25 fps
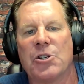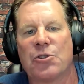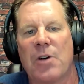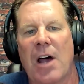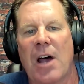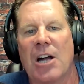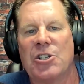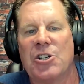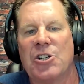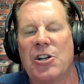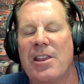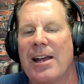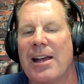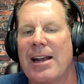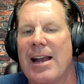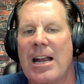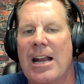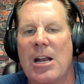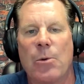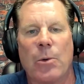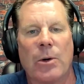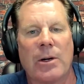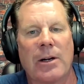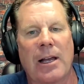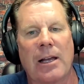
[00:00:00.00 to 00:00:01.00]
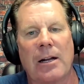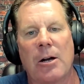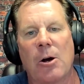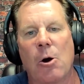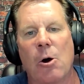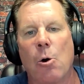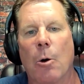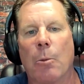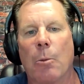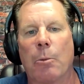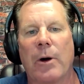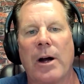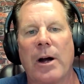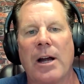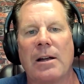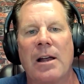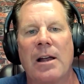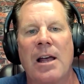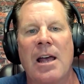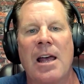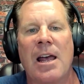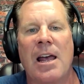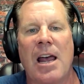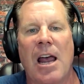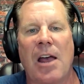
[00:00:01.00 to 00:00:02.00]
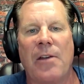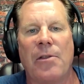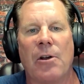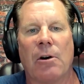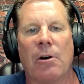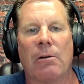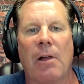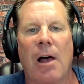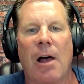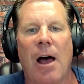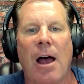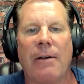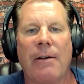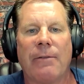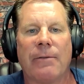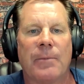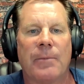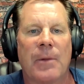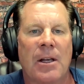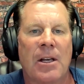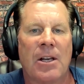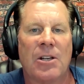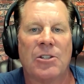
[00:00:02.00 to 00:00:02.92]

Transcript: strategy that anyone can incorporate in their life.